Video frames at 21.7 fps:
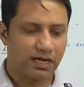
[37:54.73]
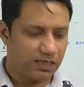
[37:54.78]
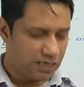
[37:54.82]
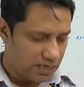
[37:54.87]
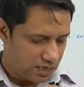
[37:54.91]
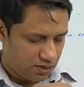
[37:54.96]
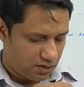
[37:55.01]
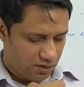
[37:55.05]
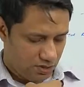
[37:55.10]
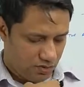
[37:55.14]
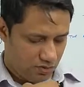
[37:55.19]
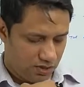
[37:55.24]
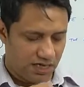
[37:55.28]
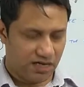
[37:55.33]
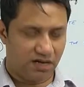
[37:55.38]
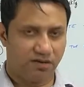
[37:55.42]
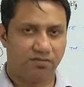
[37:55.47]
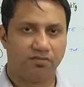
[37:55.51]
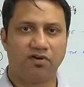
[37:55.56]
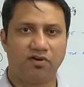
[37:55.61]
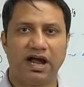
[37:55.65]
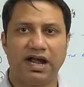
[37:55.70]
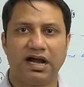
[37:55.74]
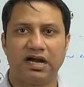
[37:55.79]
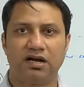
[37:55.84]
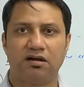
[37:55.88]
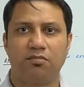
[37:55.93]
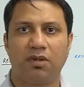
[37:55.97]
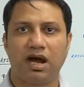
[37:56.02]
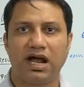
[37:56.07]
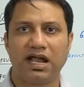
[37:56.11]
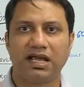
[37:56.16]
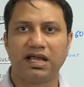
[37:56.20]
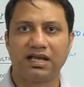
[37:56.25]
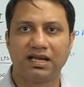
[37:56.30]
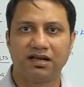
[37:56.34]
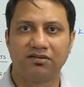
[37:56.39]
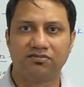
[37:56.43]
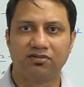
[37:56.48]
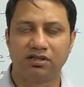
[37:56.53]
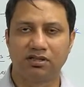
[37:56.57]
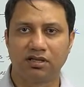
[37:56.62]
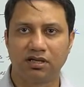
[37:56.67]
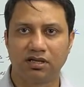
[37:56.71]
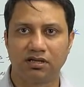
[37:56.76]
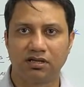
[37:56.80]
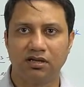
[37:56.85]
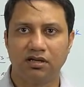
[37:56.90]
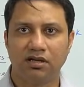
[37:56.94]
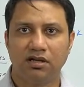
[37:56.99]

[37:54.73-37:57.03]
Like you need a wired mic and everything.